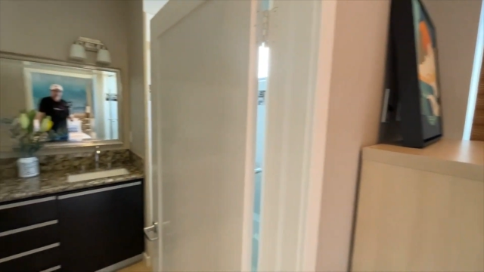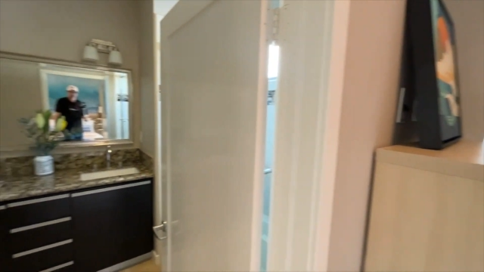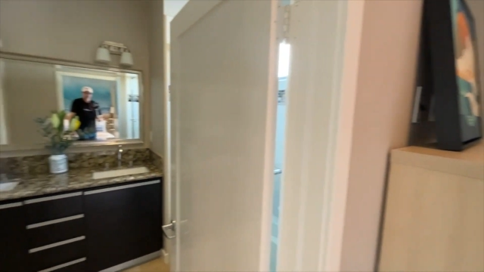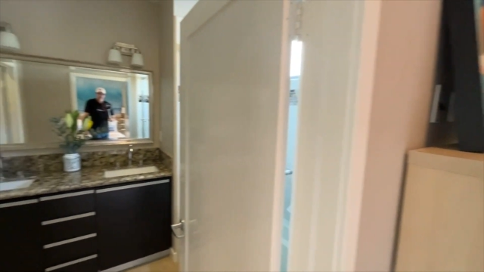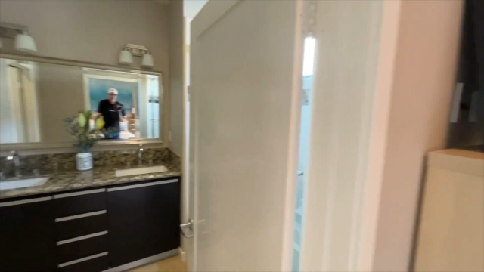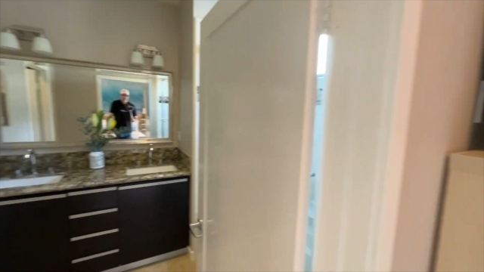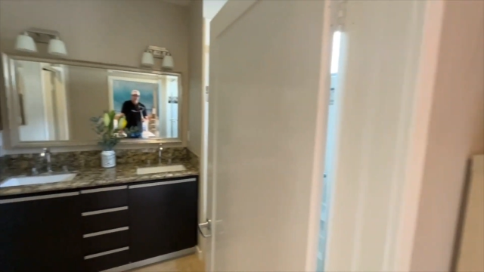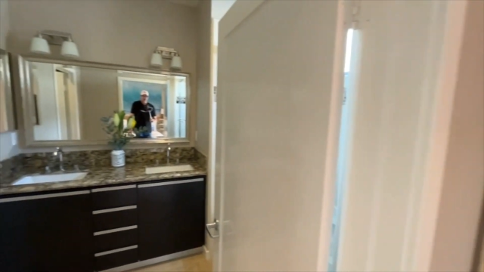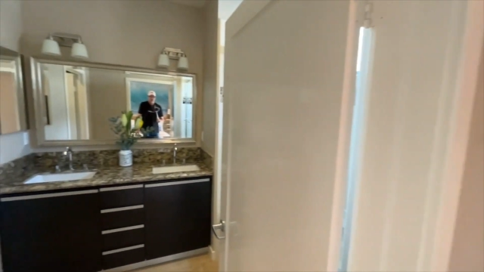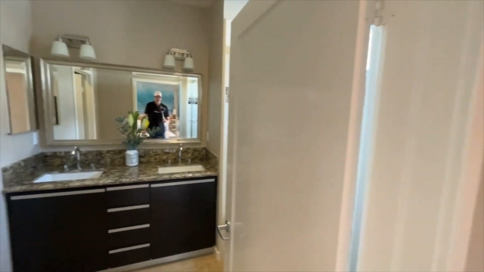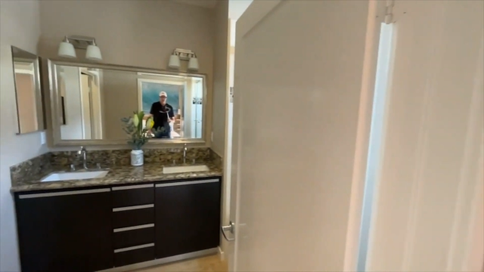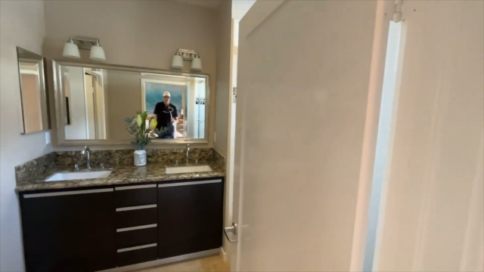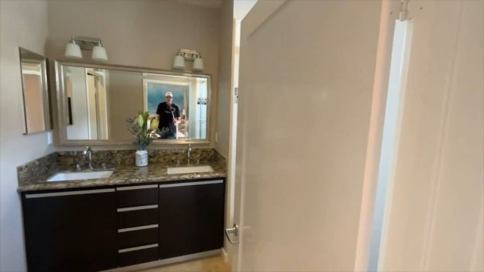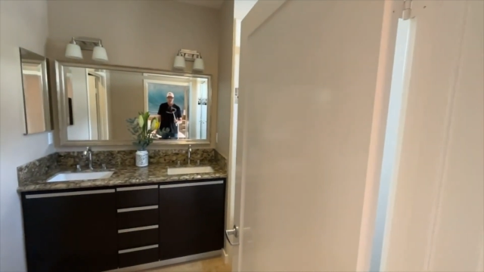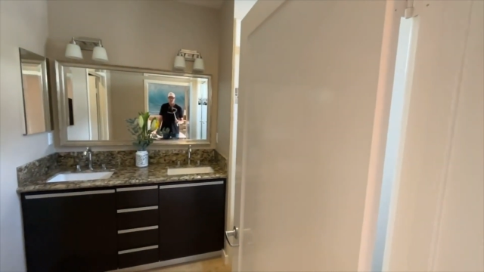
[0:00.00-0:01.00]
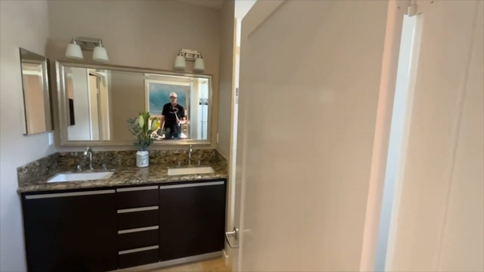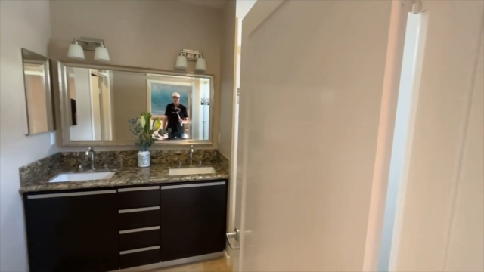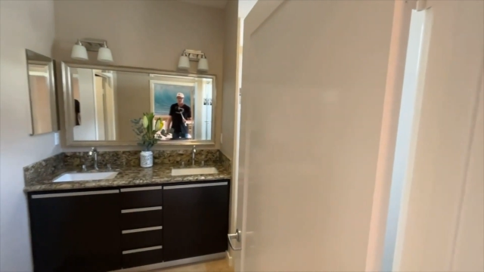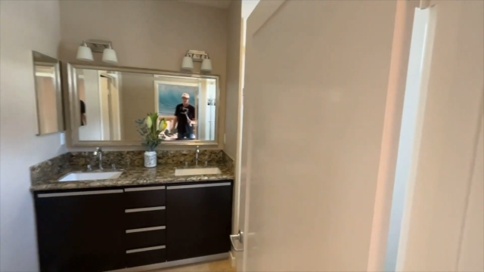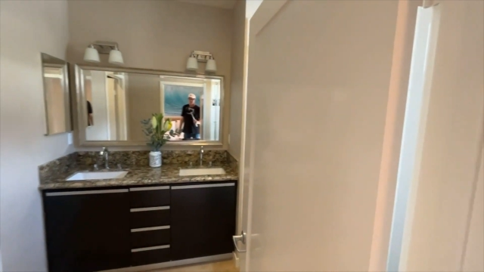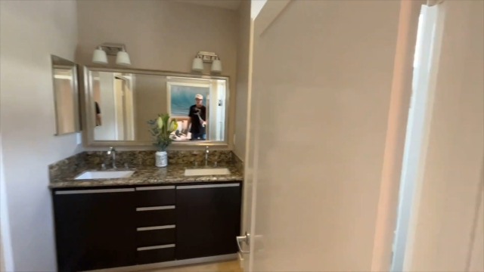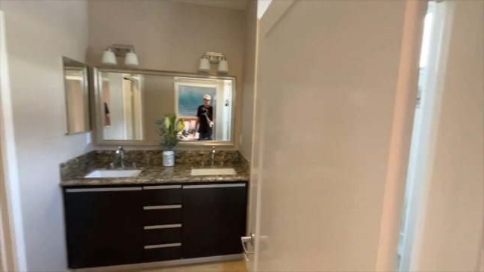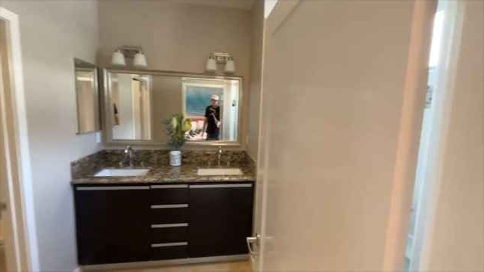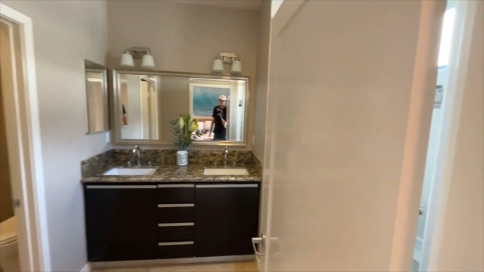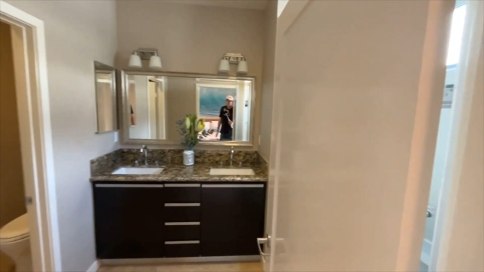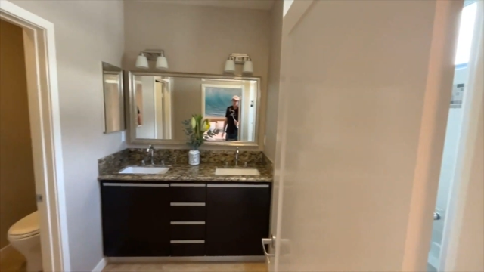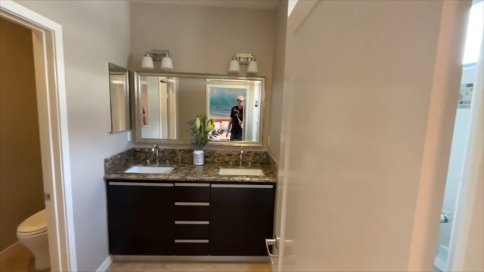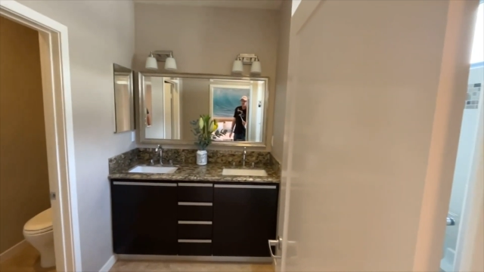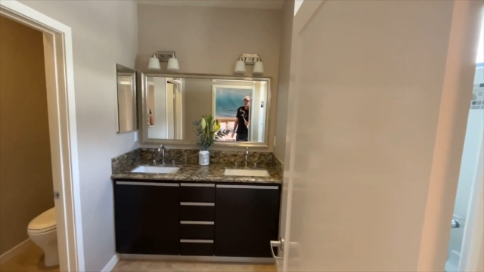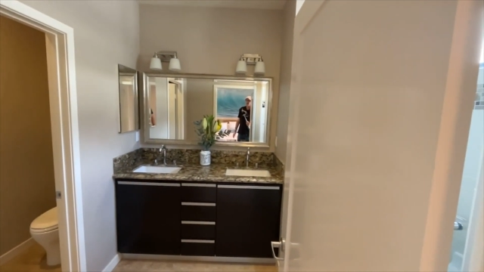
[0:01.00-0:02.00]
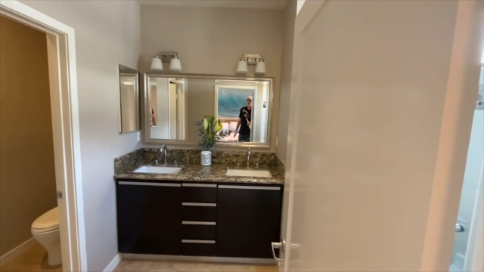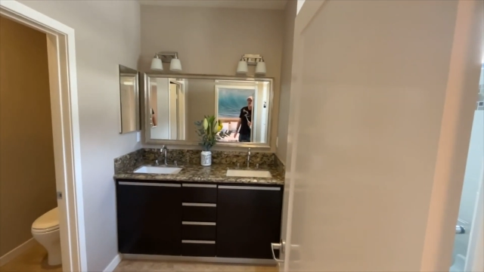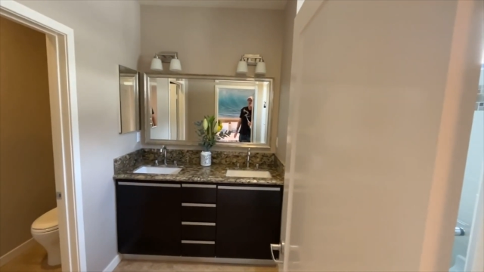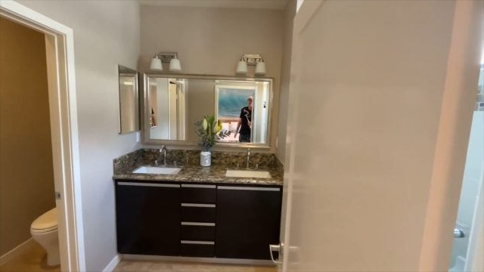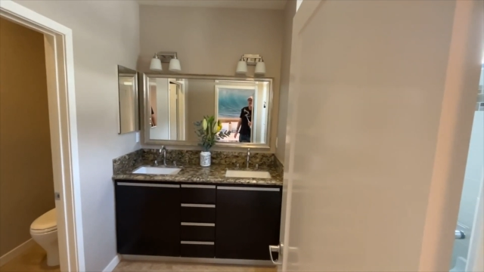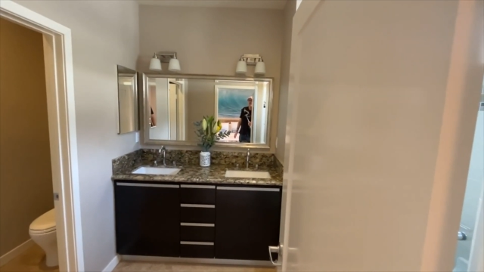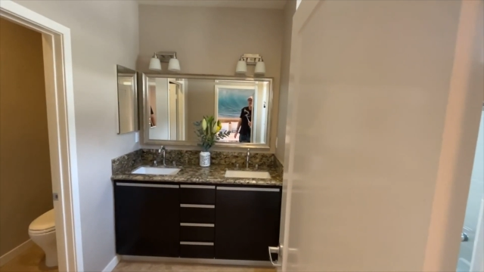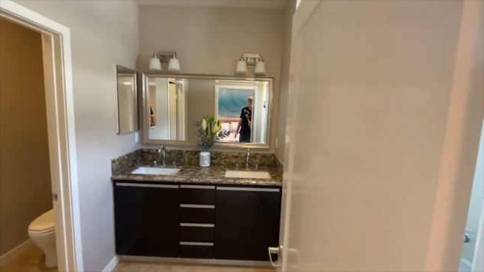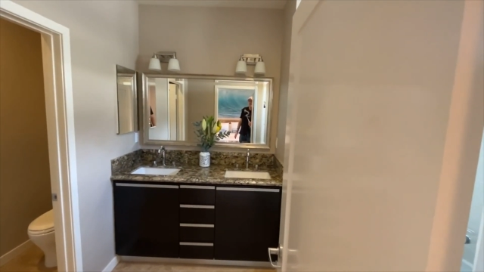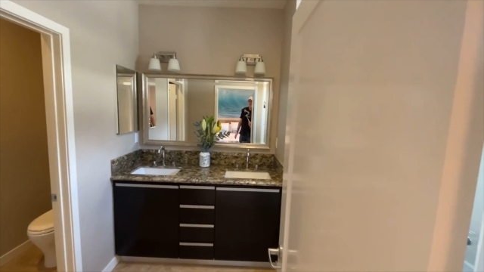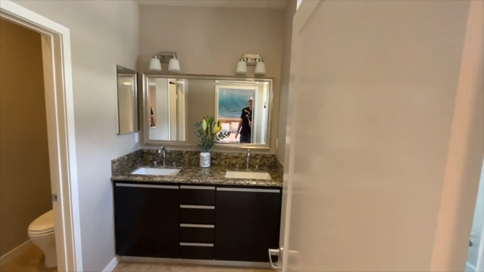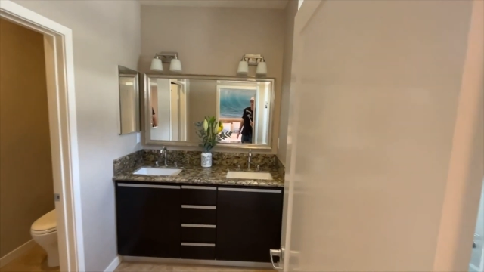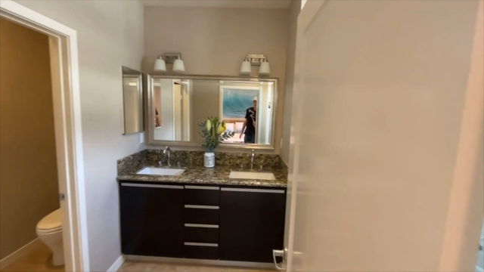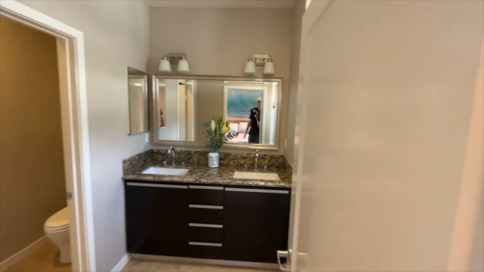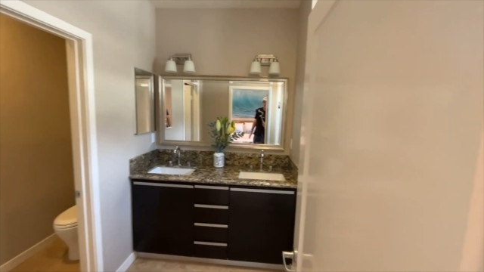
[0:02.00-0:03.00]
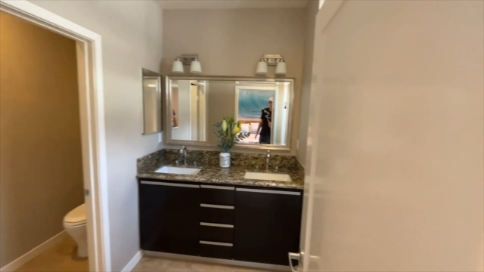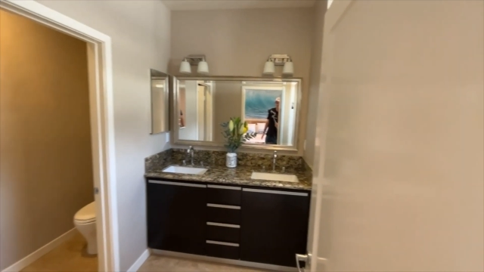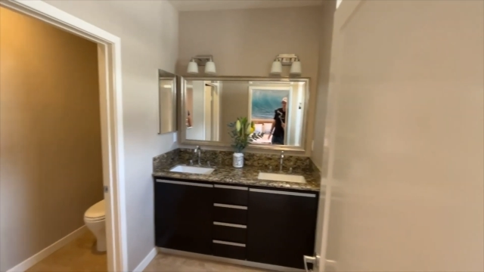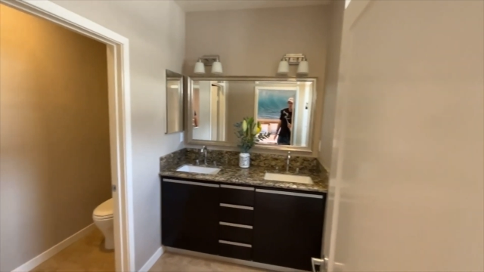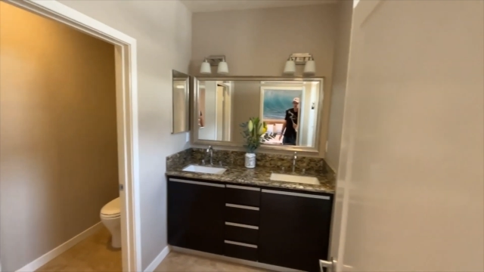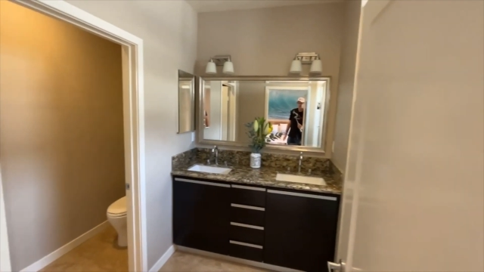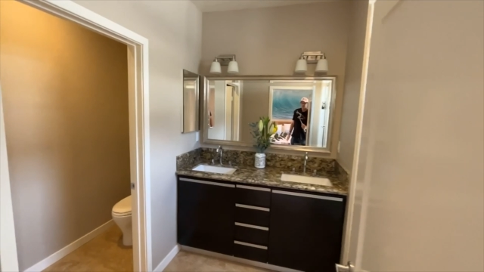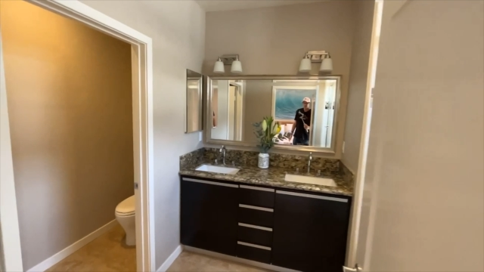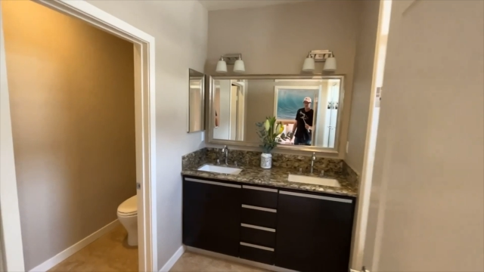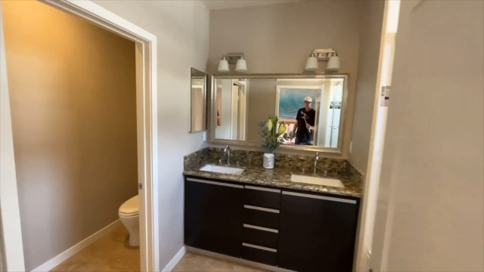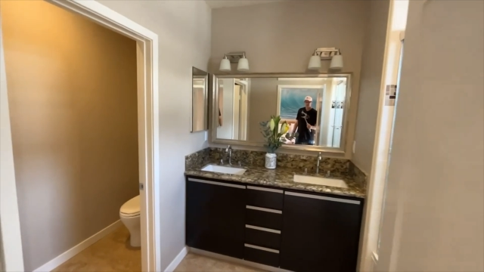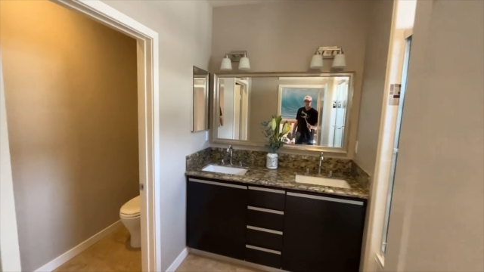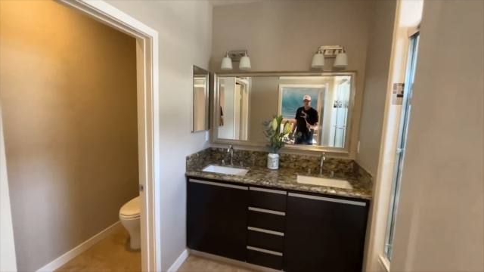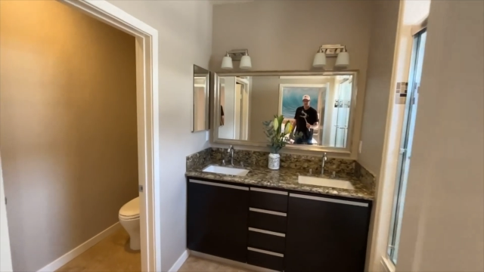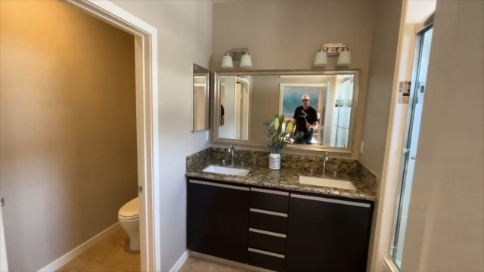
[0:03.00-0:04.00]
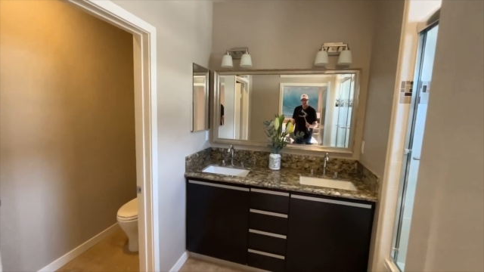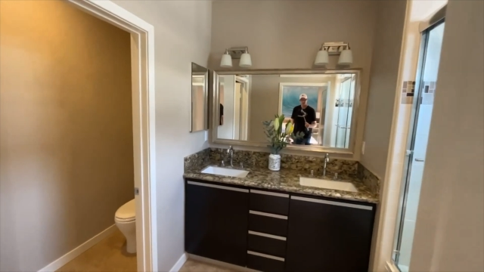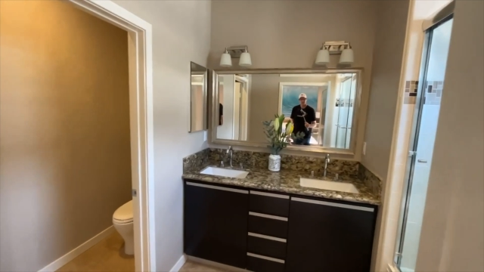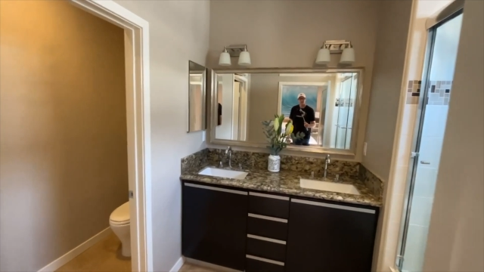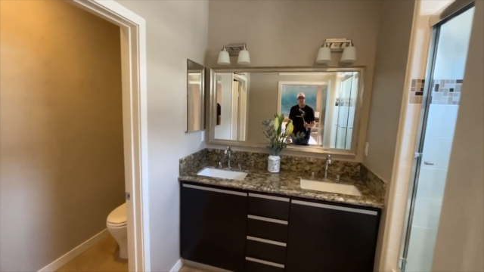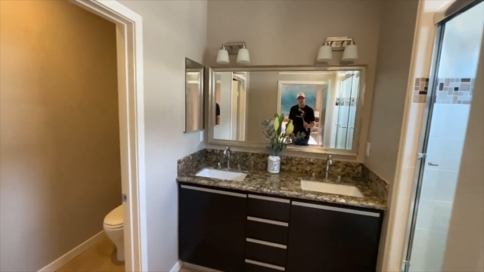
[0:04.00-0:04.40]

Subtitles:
(no speaker visible)